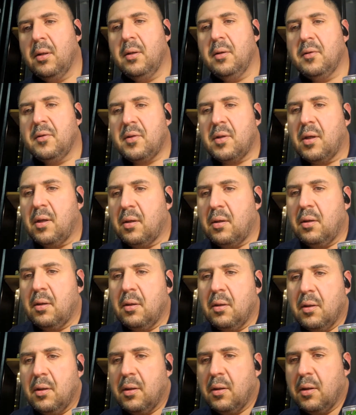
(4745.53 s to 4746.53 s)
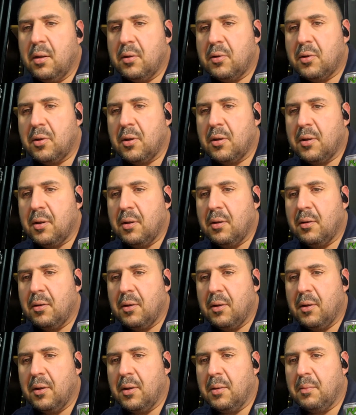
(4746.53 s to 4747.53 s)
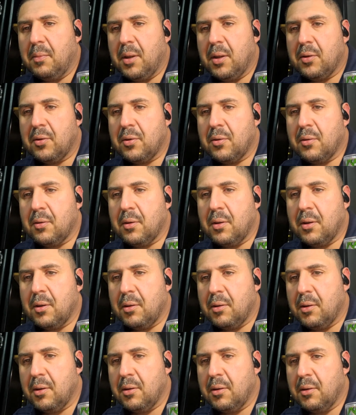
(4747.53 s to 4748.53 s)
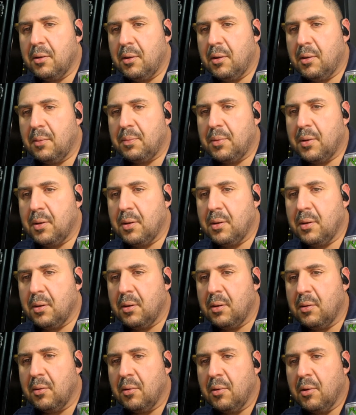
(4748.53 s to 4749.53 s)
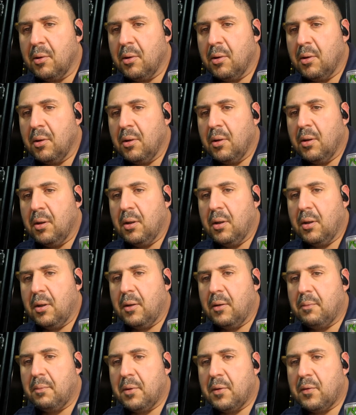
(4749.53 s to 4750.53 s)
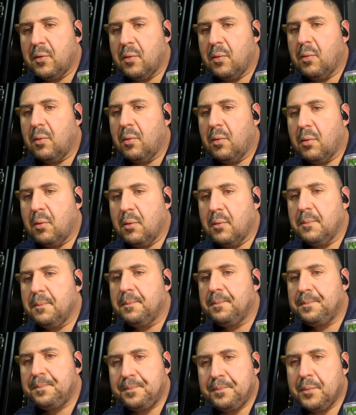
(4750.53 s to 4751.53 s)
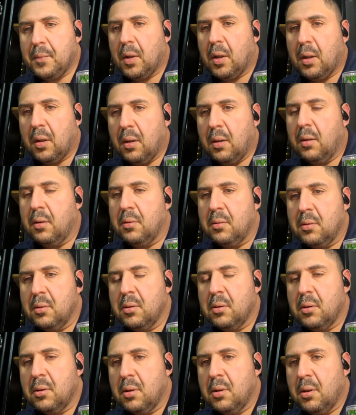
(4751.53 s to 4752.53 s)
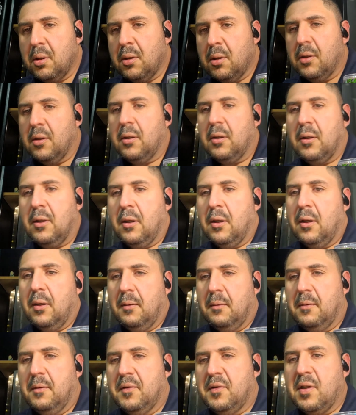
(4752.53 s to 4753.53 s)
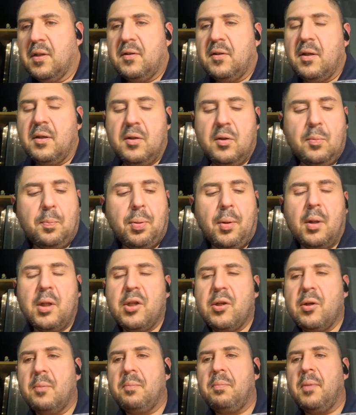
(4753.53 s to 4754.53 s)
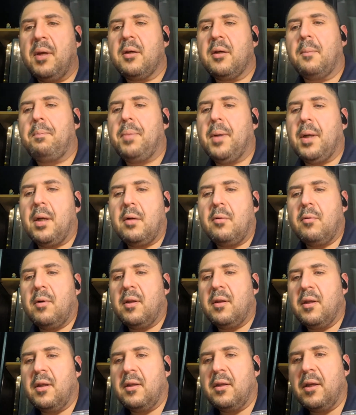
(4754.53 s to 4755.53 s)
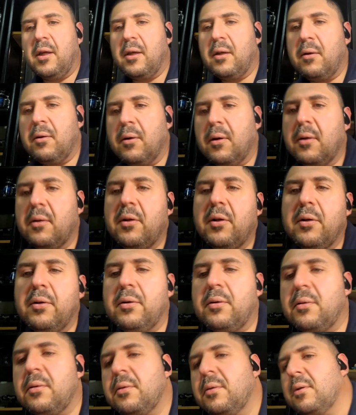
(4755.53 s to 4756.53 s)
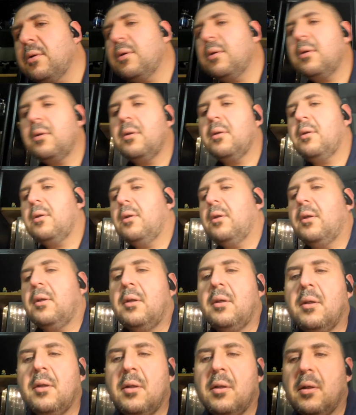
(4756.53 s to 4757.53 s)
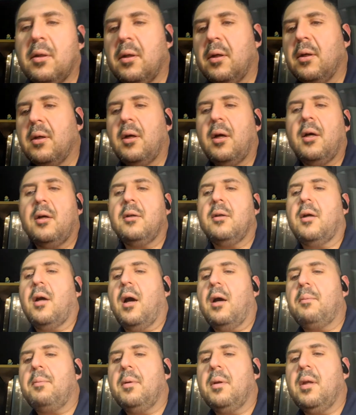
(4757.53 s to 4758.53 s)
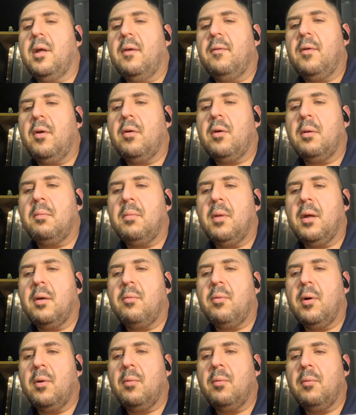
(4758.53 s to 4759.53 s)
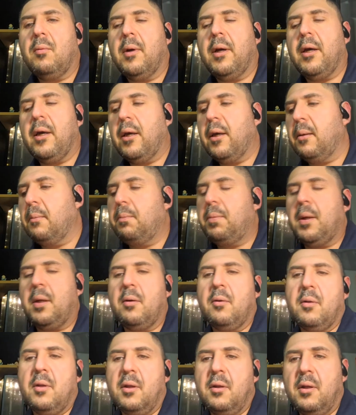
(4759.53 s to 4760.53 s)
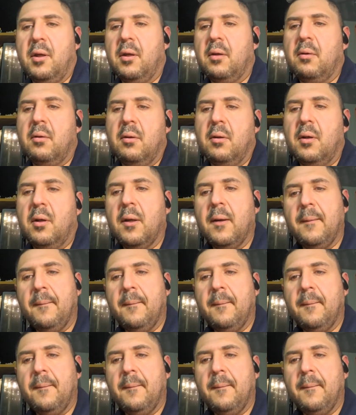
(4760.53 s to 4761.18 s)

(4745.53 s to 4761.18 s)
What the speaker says: Sending and then shut down and then make sure that it didn't happen again. And it had been so hard. Yeah. Cindy, you probably could make a better one than they could, dude. I believe you can make one way better than they could.